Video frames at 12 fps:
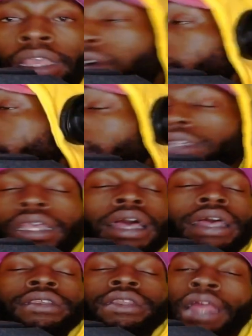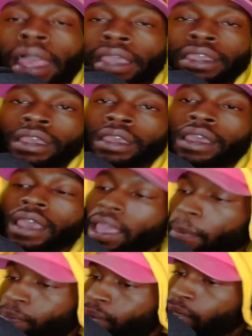They caught his ass lacking
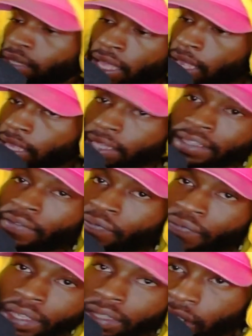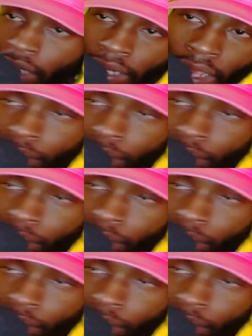and put hands and feet on